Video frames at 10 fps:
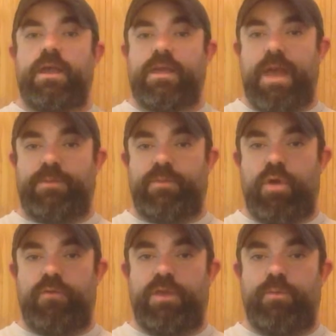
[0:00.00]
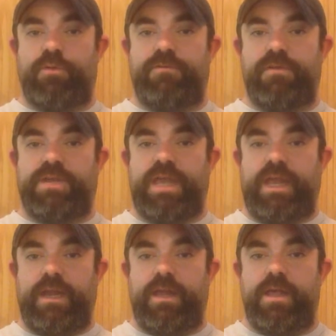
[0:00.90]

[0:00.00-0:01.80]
Captain Marvel number 15.